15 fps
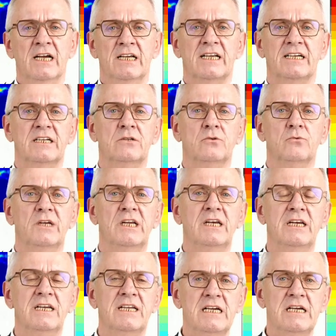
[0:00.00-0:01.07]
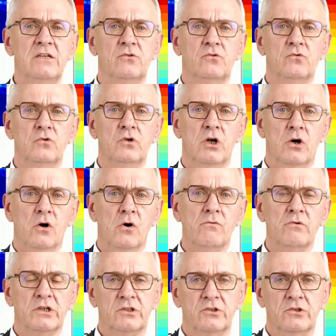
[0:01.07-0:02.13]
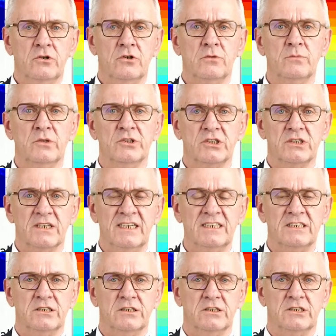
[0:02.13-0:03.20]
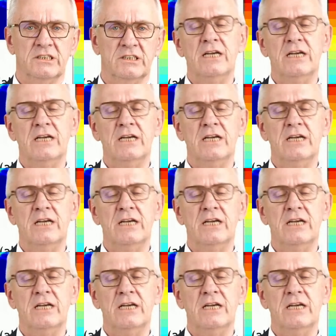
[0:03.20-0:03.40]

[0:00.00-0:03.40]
that it will lead to lower thermal stresses.